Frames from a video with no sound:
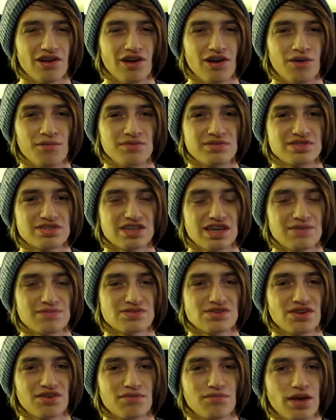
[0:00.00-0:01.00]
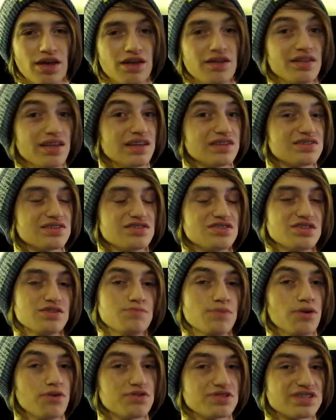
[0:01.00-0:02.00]
Samsung and HTC
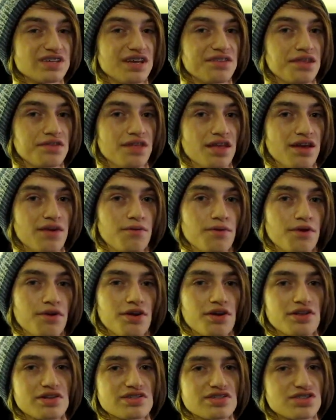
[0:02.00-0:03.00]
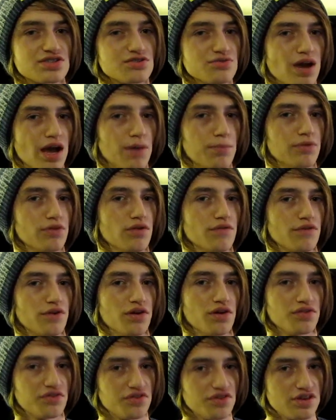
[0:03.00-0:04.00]
both said that they were going to sue Apple over
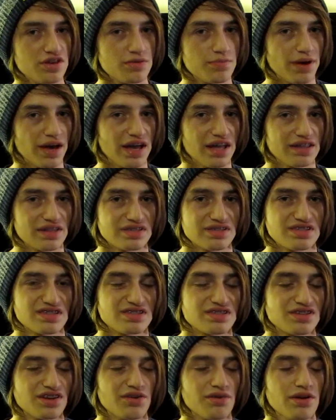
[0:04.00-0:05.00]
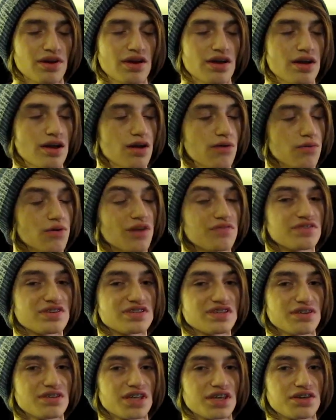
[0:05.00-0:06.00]
LTE patents, and so we'll have to
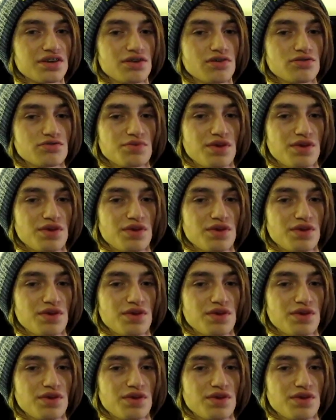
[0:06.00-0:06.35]
see how that goes.